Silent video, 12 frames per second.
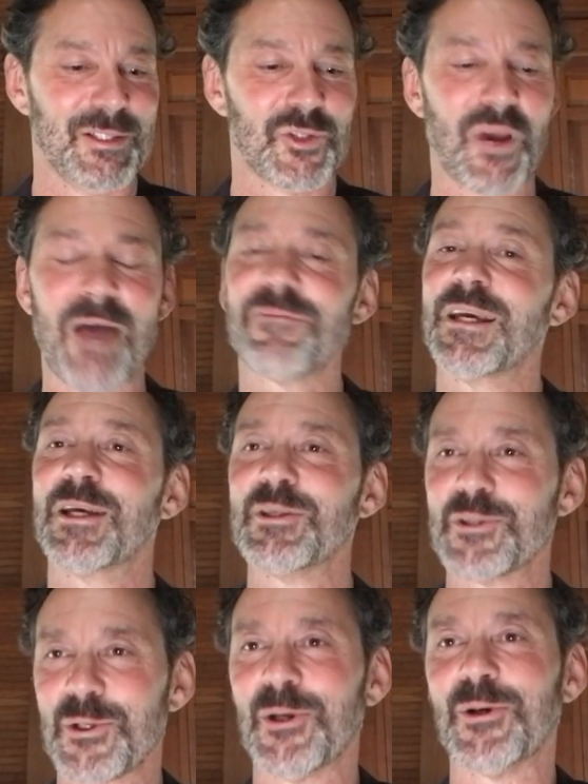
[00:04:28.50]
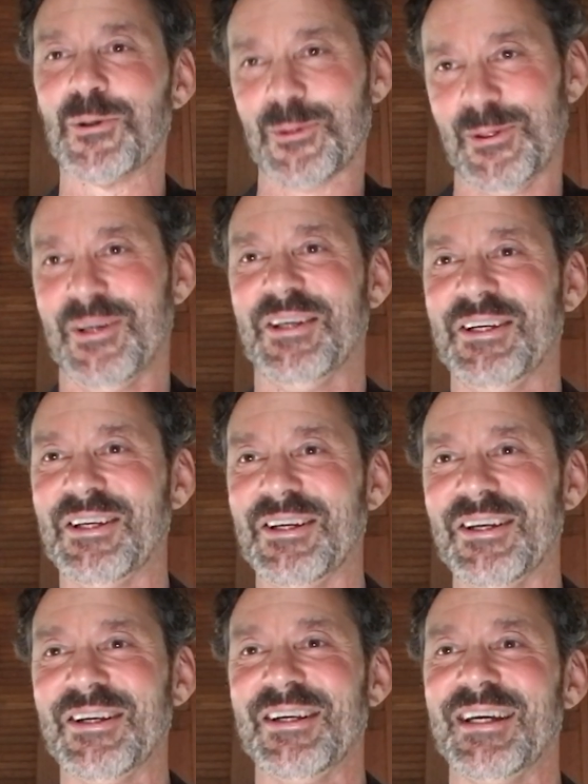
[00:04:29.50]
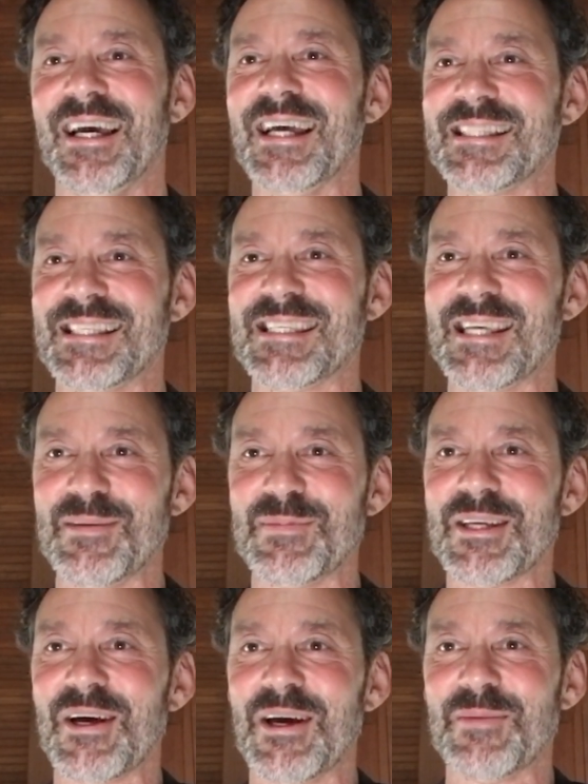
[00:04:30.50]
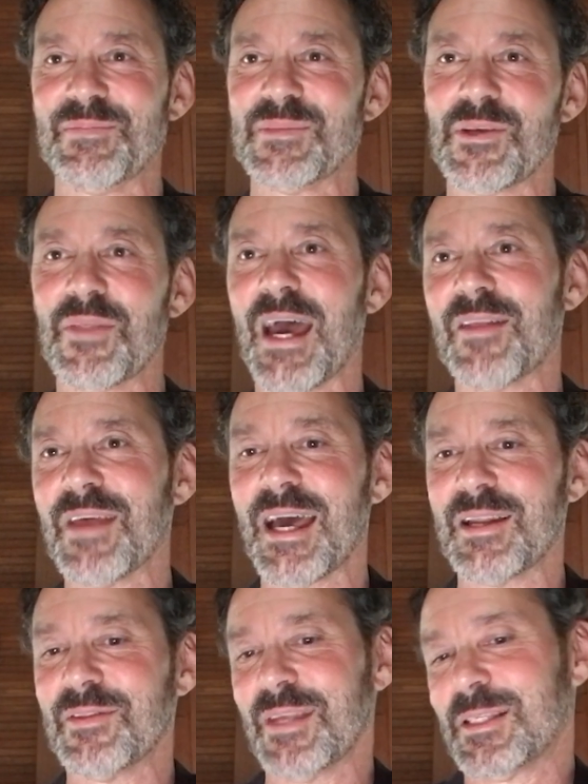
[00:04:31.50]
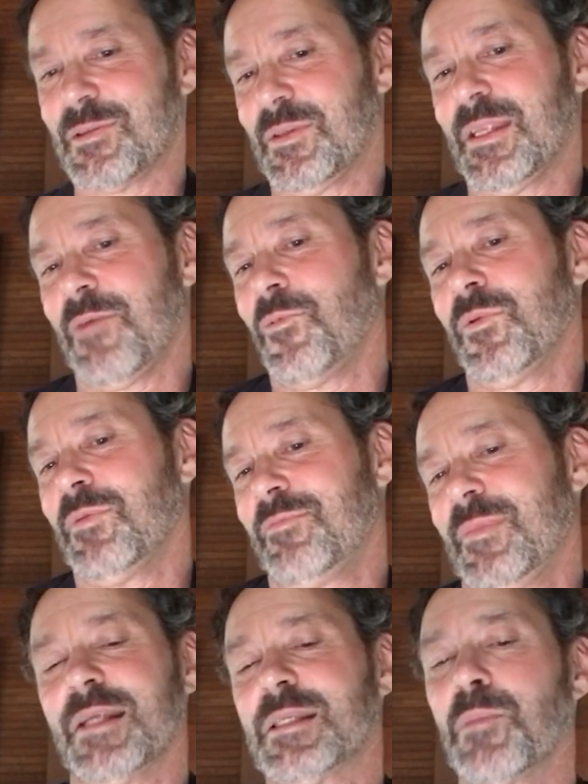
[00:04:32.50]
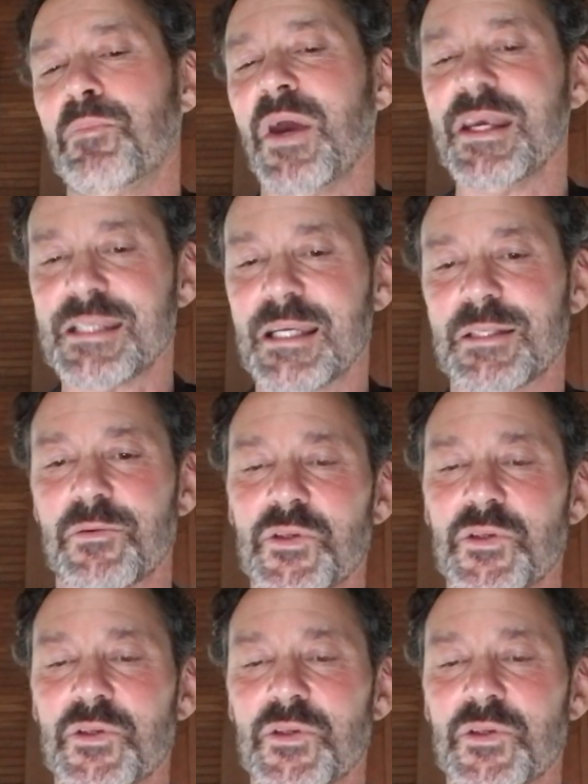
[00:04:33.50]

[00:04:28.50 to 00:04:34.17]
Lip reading: traffic control at the same time. So that's the basics of